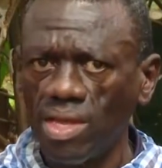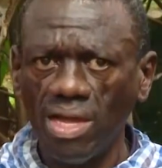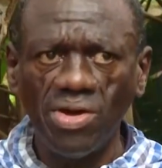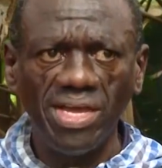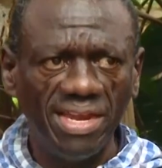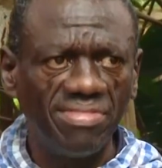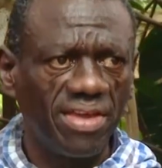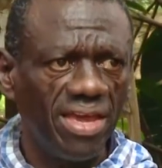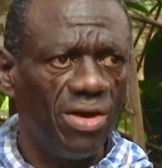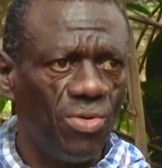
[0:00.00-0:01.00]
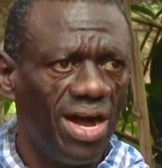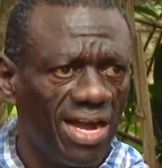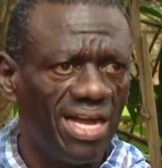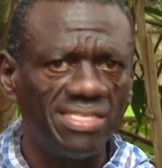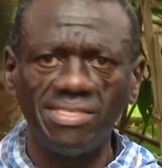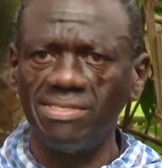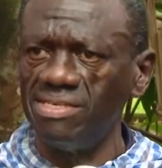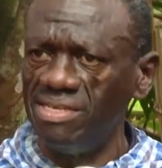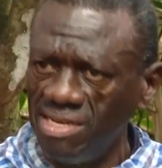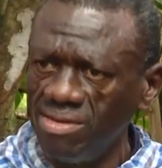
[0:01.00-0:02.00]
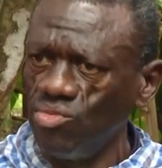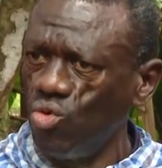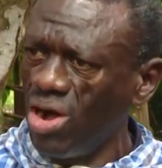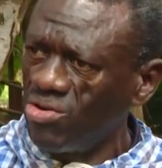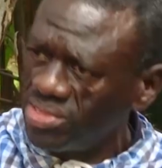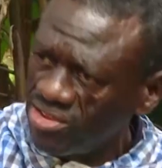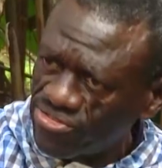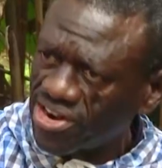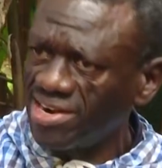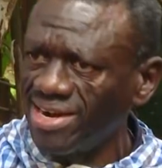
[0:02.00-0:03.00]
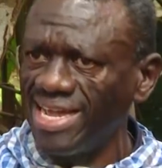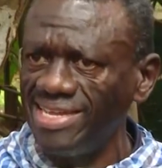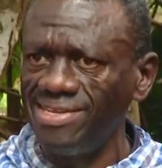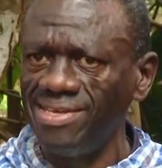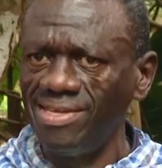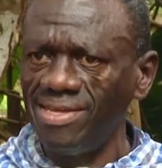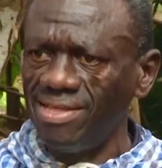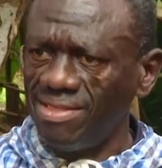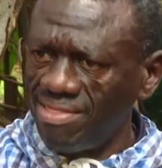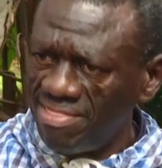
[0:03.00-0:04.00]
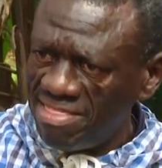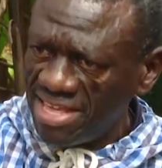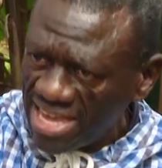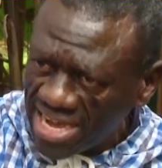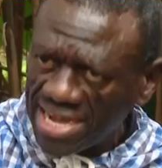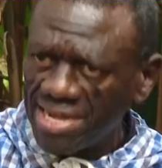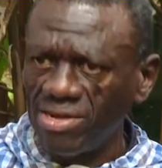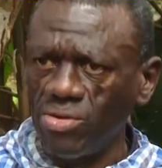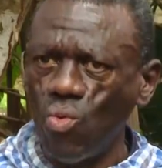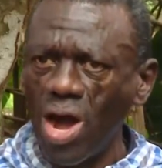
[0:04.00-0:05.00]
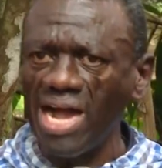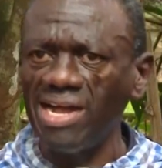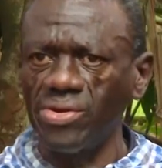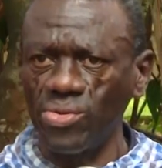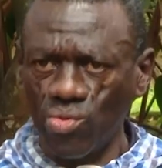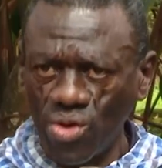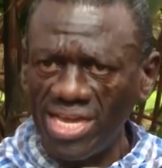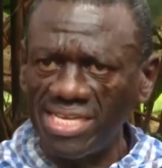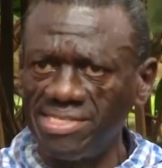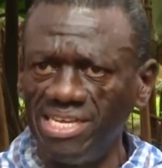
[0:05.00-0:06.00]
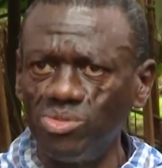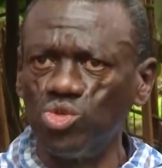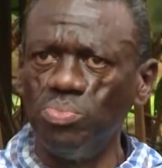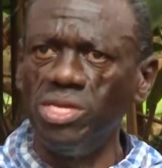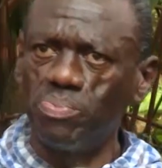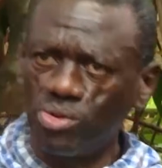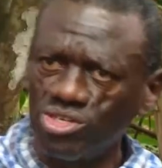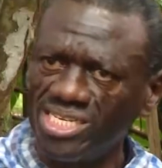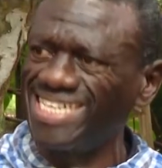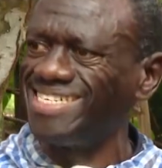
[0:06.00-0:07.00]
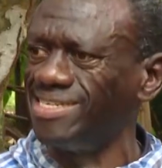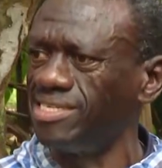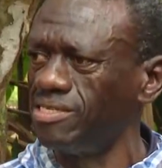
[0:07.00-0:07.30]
Our healthcare workers who are on the front line, their work requires them to be protected.